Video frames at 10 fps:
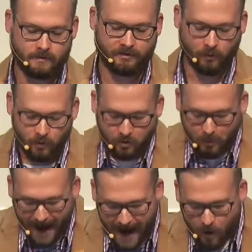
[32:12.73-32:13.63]
Through the
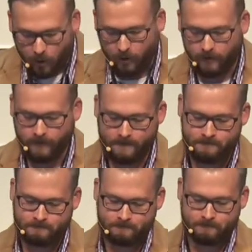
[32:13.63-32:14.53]
power,
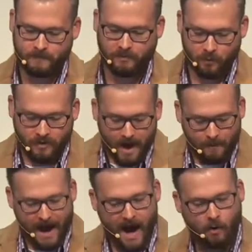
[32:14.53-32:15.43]
through that
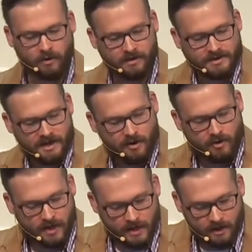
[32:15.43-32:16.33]
power, the
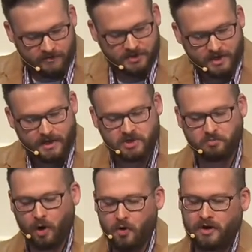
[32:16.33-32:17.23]
tyranny of sin is
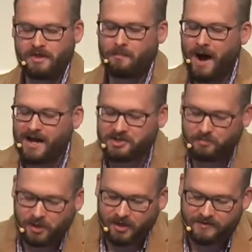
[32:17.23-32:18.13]
broken. The
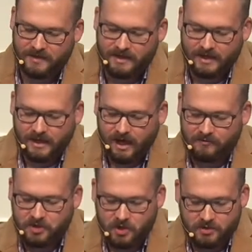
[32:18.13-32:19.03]
possibility of
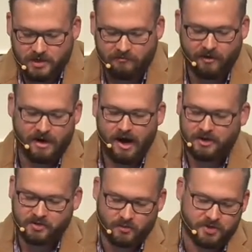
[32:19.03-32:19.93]
choosing for God
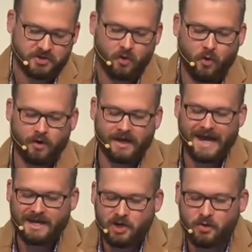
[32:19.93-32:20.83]
is restored, and
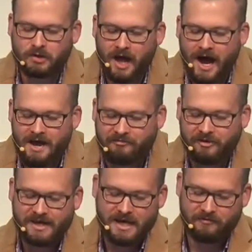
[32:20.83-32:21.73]
a new life
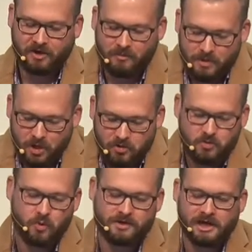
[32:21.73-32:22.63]
of
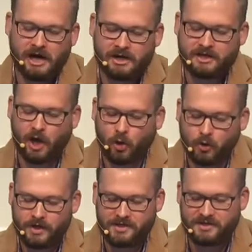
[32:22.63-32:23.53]
communion with God and
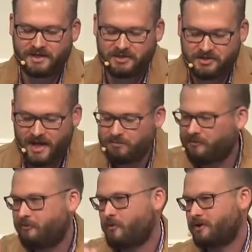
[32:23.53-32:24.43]
holiness is set
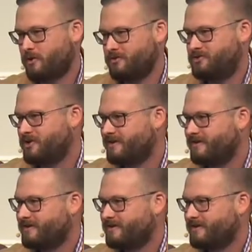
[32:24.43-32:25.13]
before the Christian.